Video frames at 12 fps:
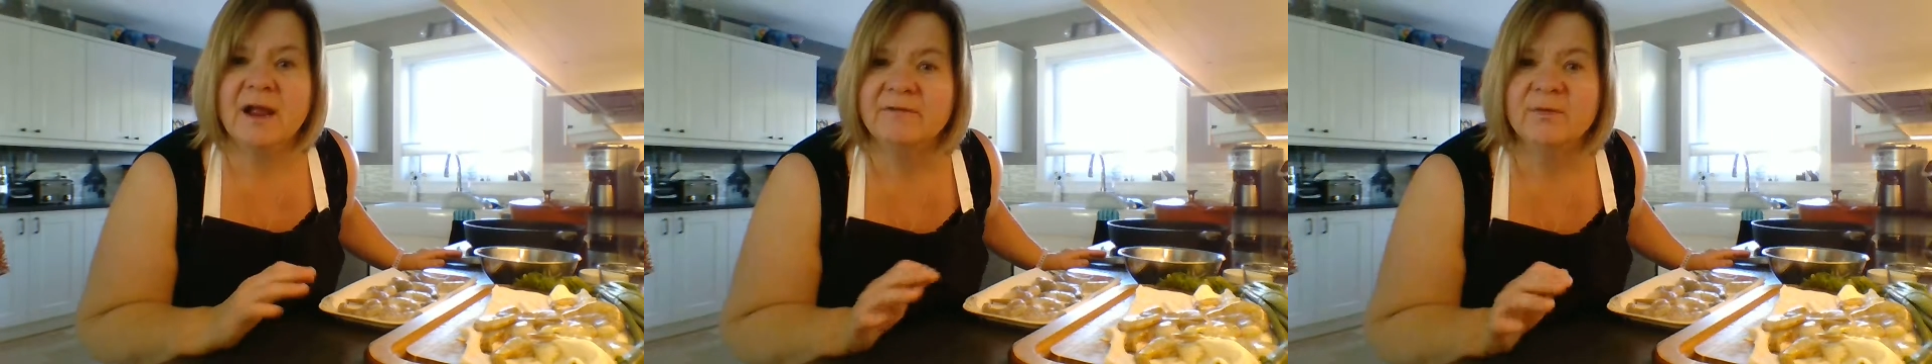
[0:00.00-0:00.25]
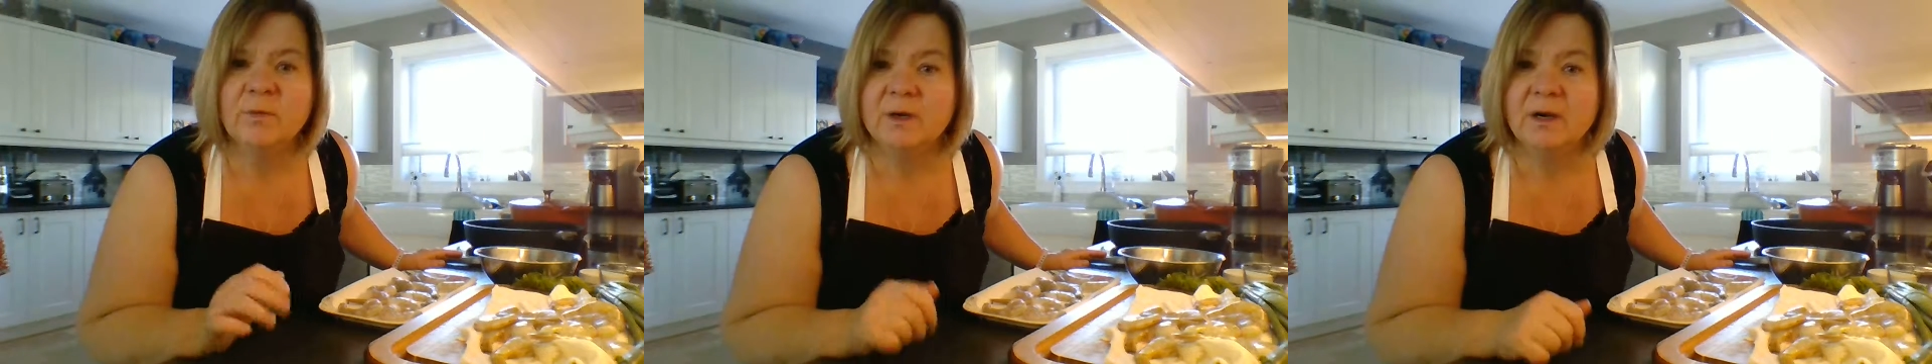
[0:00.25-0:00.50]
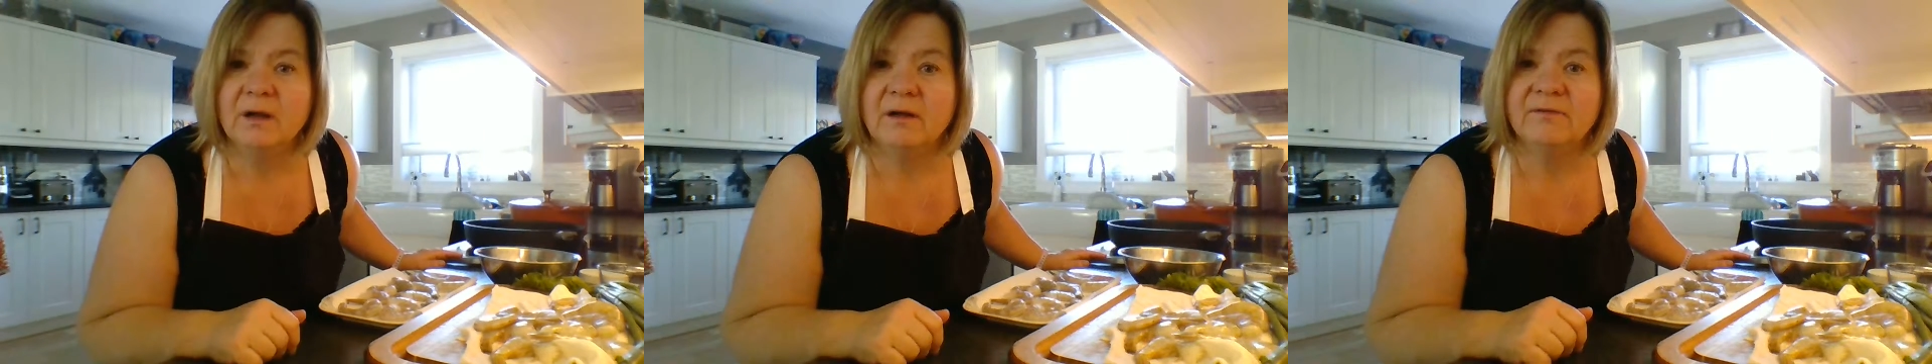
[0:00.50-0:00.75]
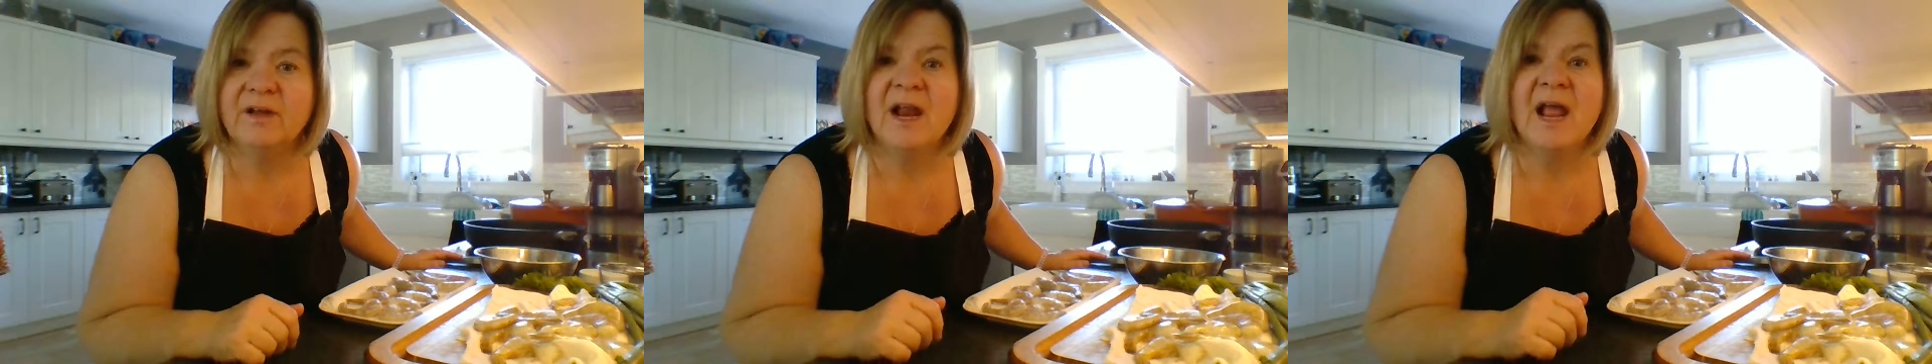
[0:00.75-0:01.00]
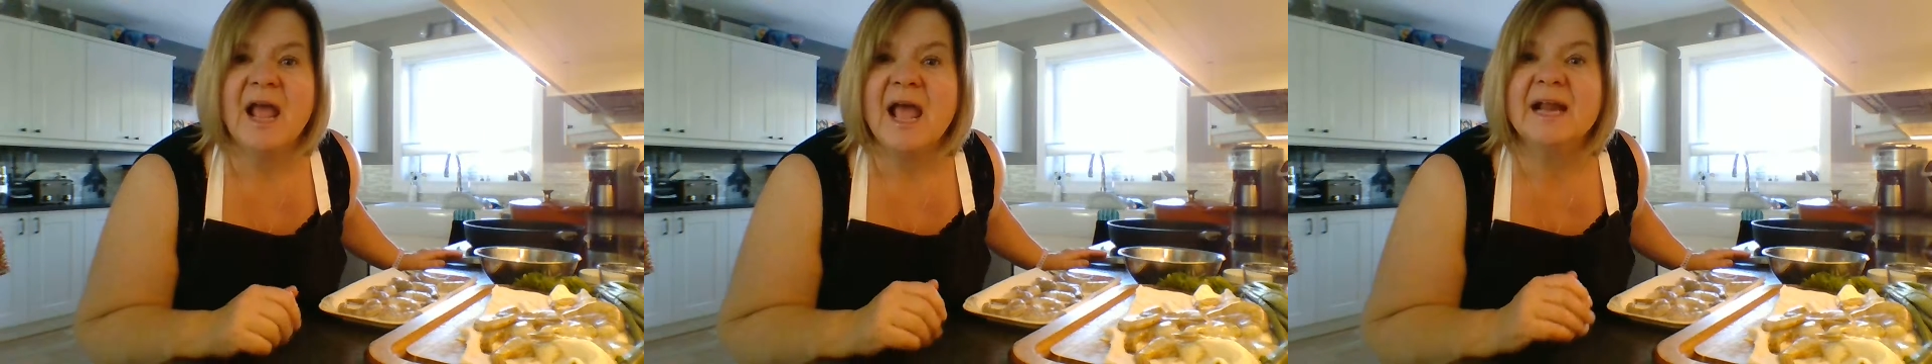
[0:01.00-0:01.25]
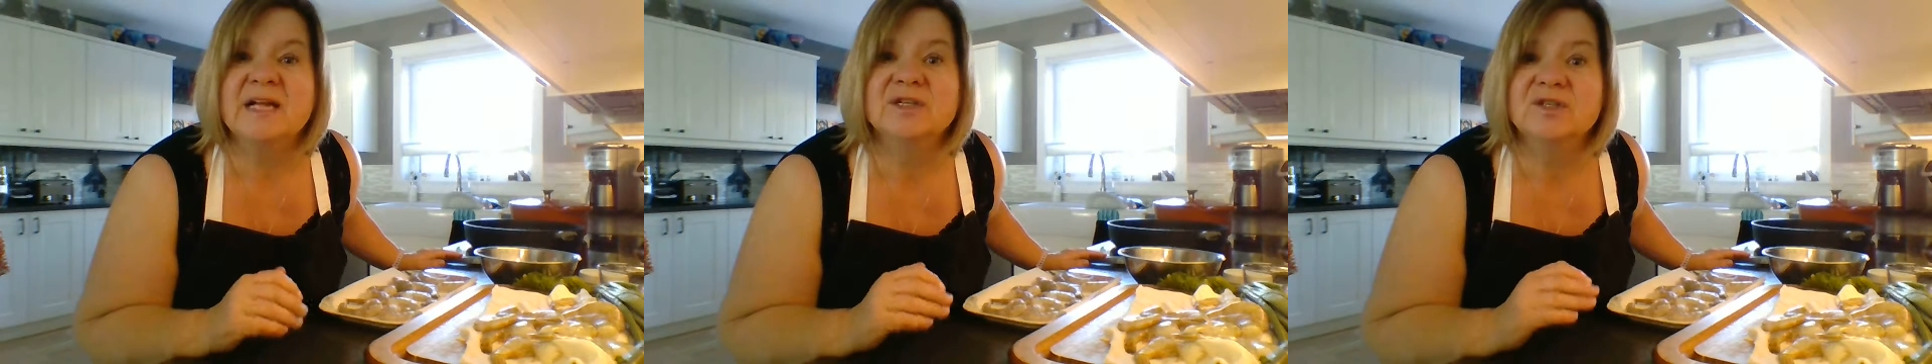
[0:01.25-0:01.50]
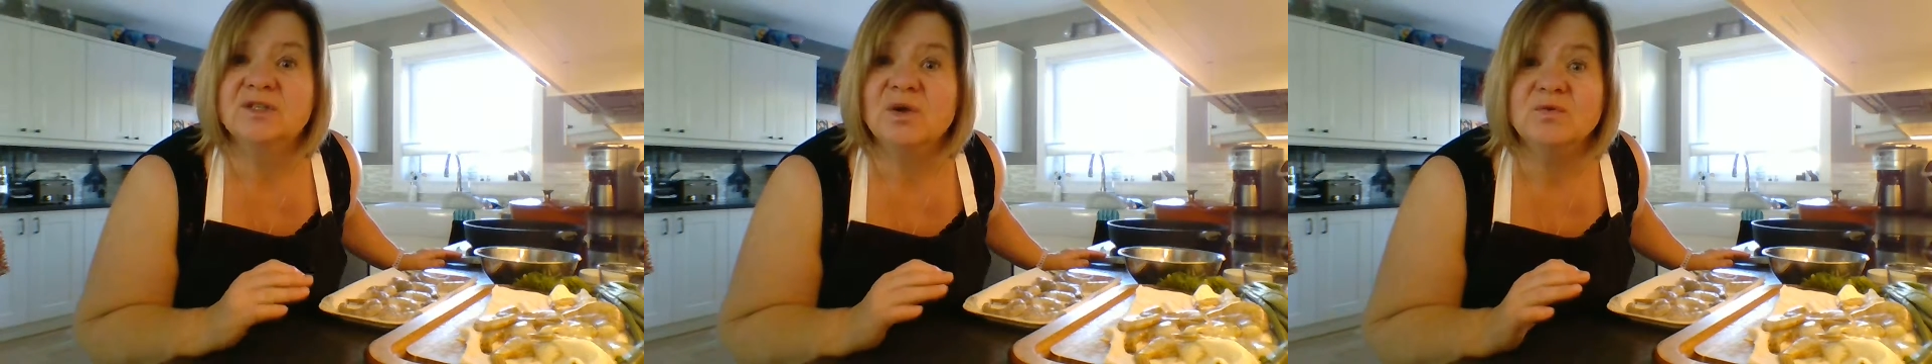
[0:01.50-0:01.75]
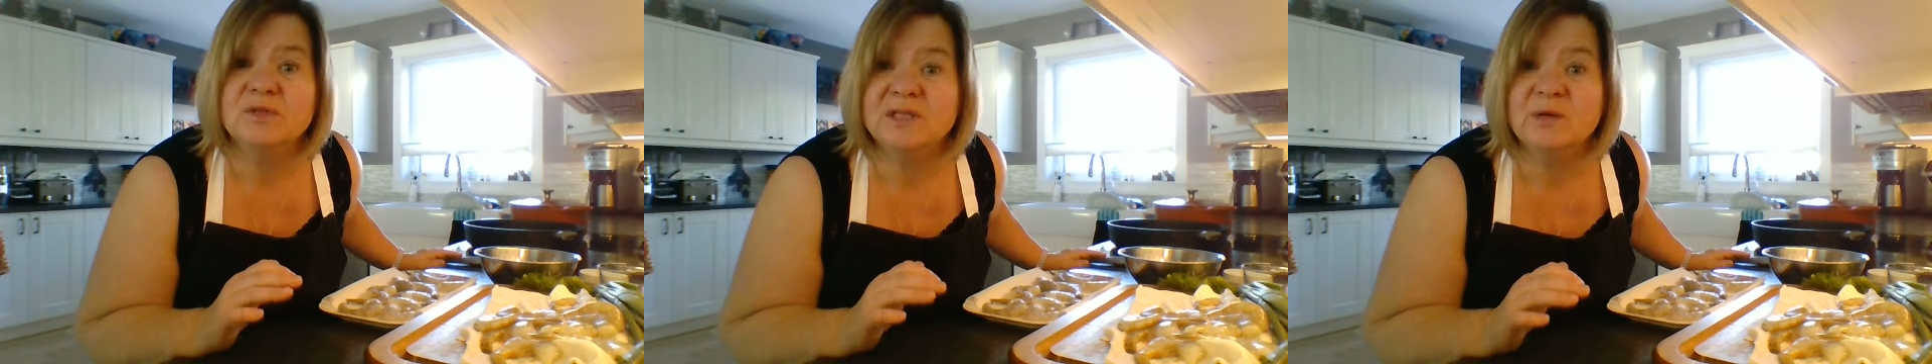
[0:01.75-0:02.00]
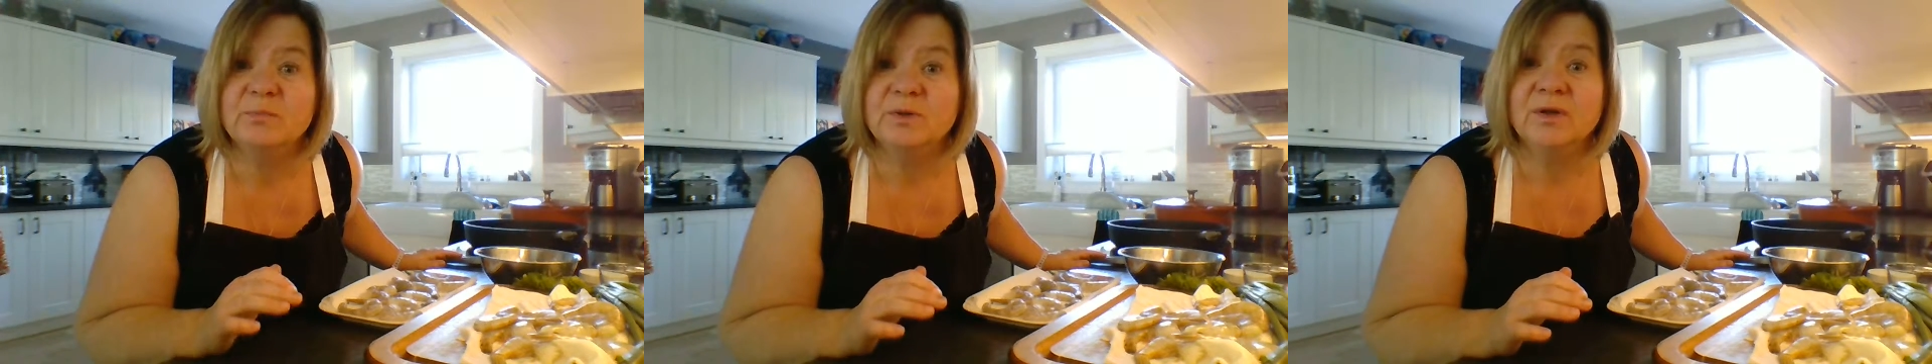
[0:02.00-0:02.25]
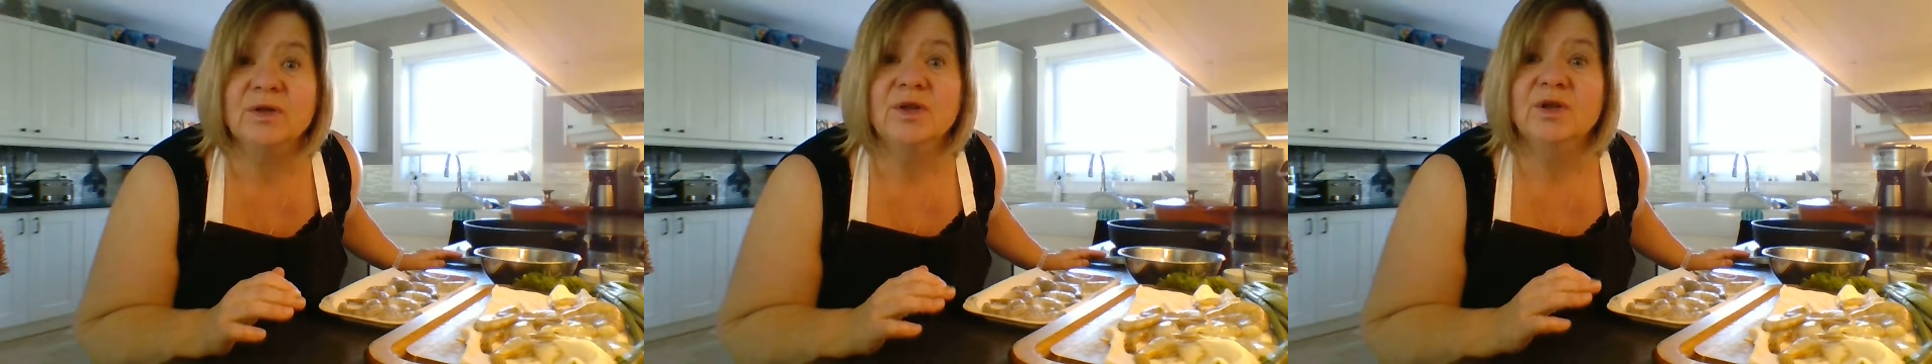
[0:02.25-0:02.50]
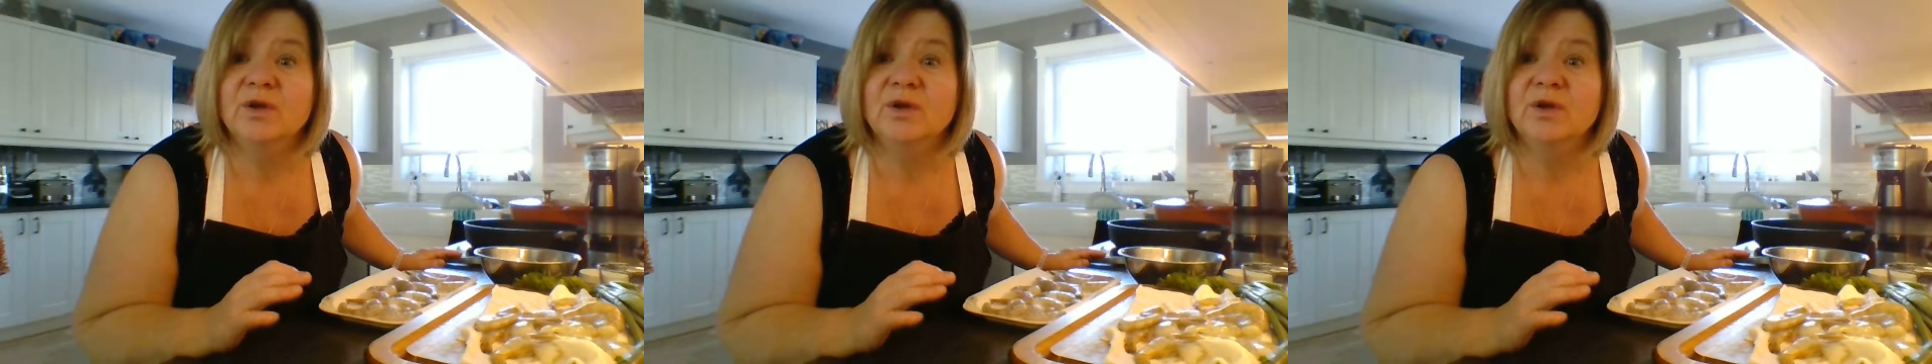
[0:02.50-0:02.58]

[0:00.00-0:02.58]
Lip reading: Everyone will love it, and it's so simple